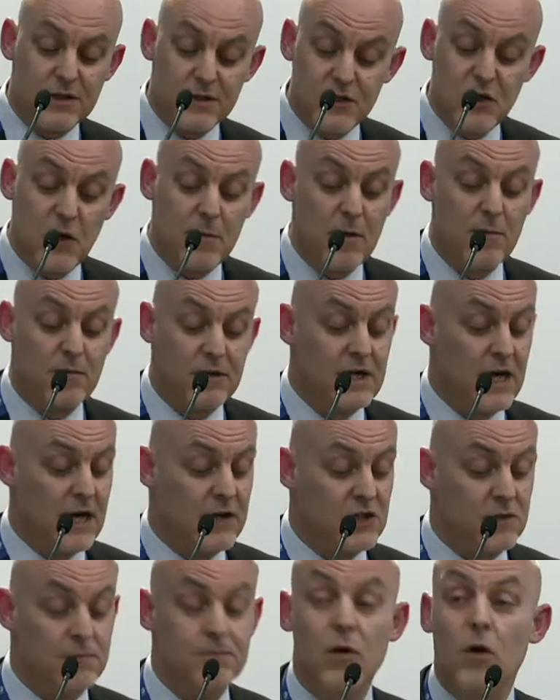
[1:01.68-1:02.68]
consumer
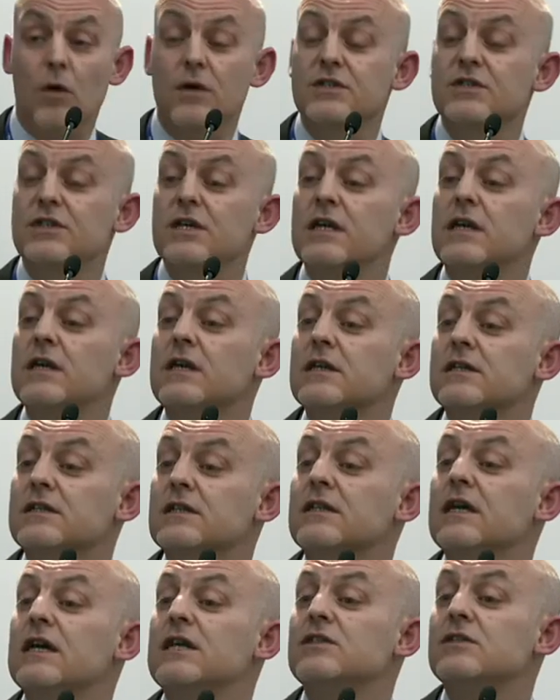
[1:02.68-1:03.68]
protection policy in
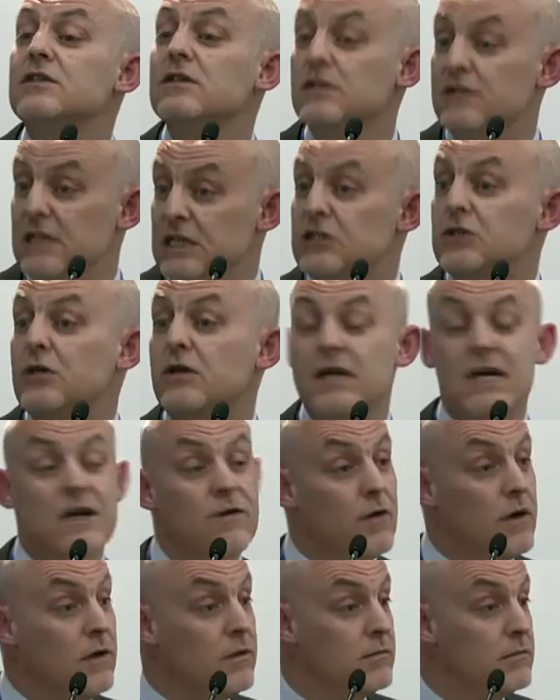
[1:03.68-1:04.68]
today's digital
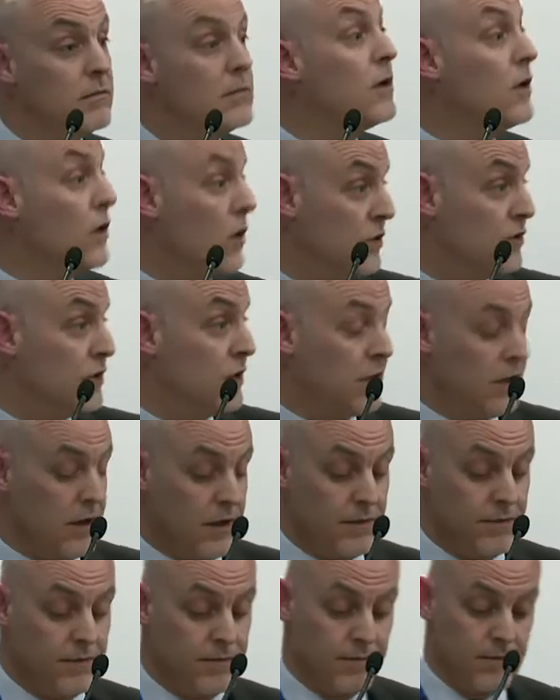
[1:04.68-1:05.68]
era,
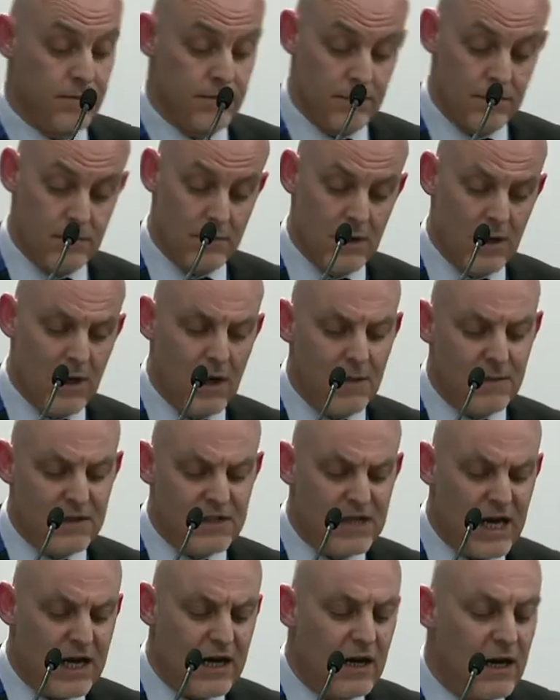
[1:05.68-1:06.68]
logically. But
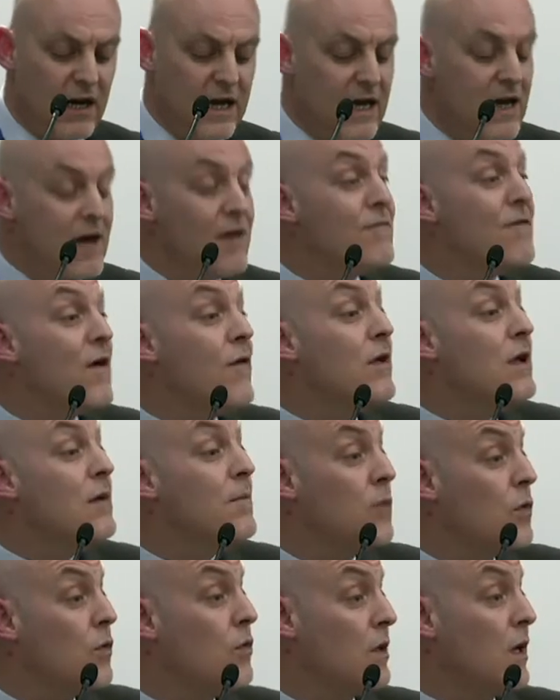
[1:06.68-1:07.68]
secondly, and very
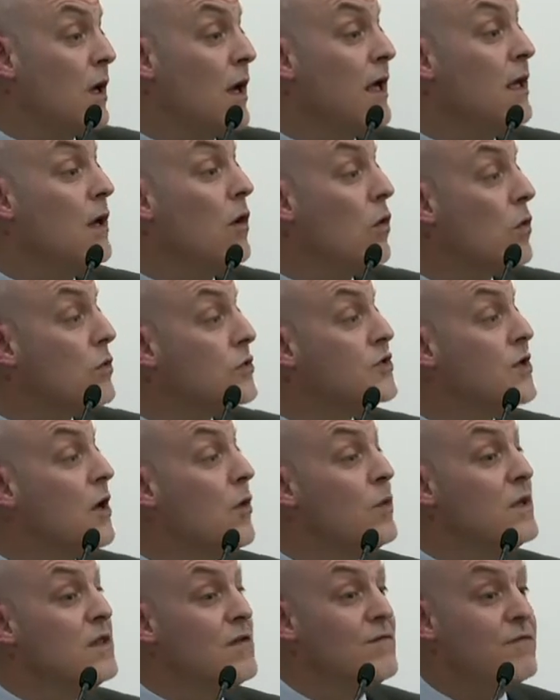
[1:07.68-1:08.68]
importantly, also
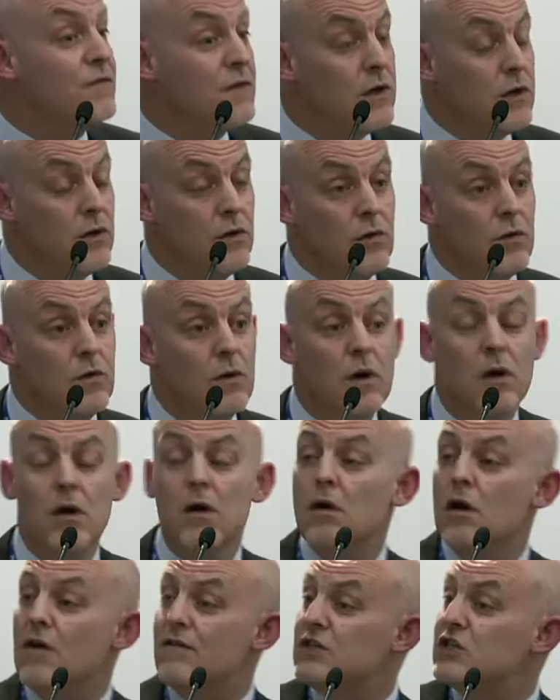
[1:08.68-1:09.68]
with a view
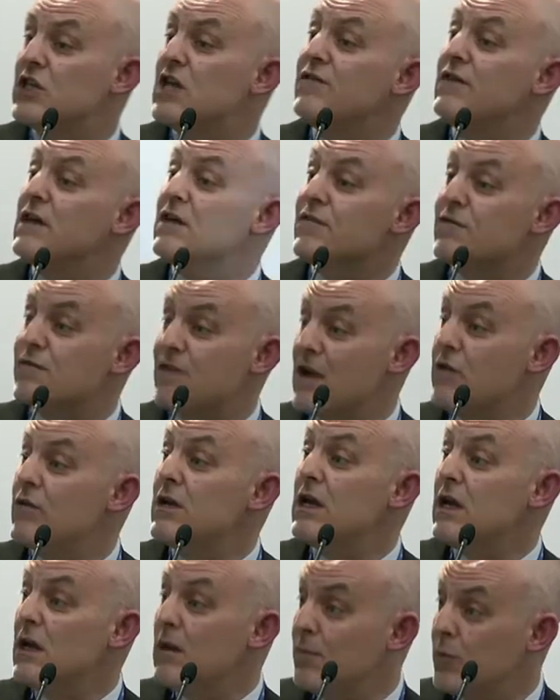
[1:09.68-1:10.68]
of achieving a
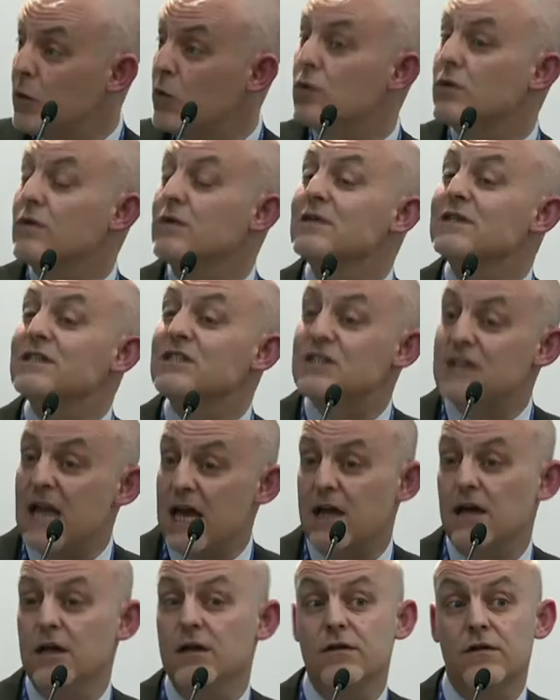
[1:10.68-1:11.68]
very important
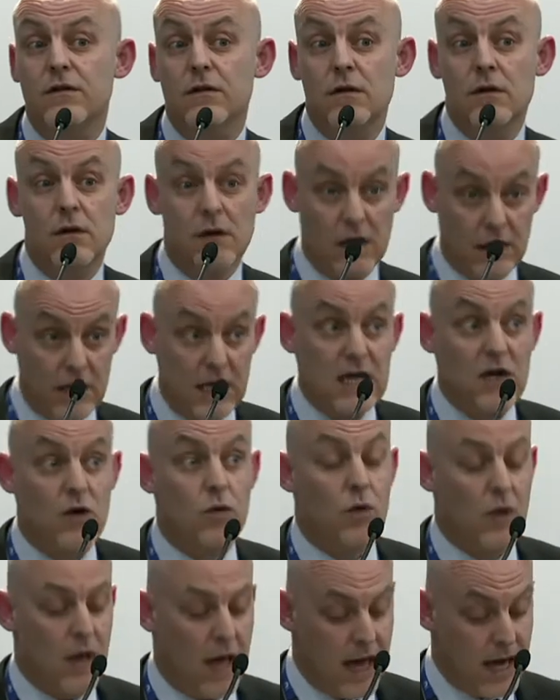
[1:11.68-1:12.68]
second and
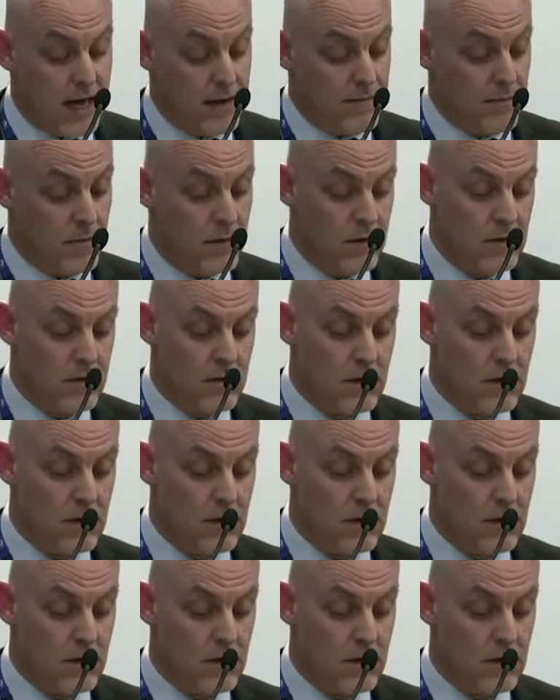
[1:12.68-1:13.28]
equal aim,